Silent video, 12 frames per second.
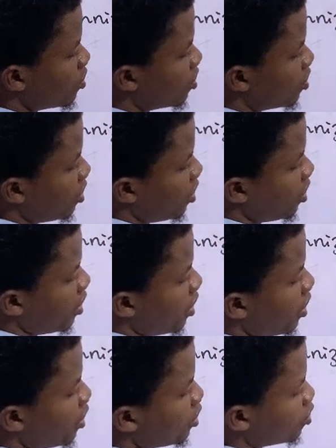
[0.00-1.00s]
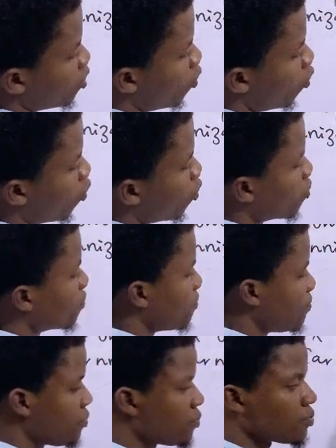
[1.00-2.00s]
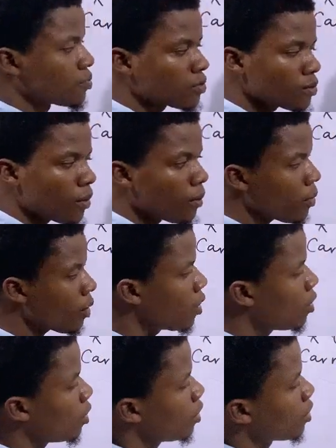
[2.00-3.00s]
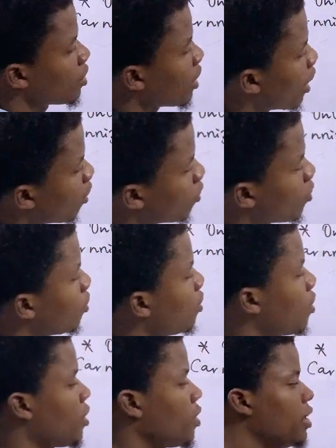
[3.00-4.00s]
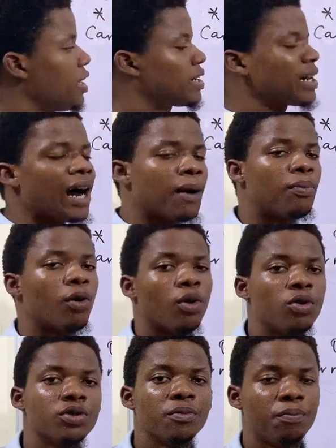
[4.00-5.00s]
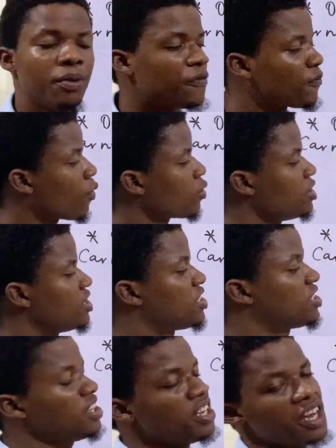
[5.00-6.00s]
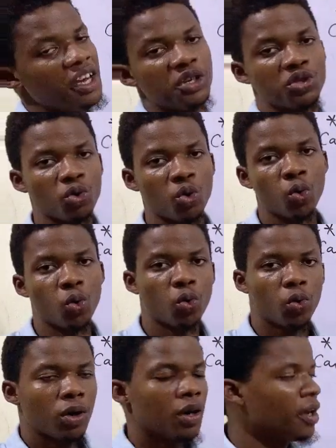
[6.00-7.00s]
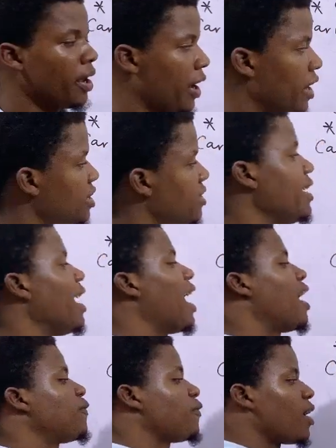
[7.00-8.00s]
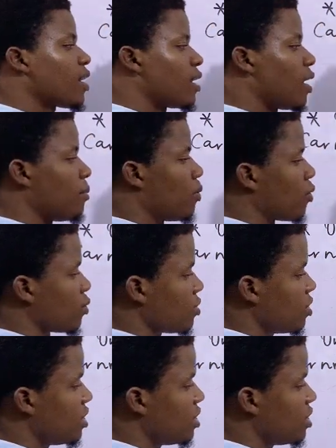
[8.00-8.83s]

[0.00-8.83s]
CHO. Now the carbon before the CHO is the alpha carbon.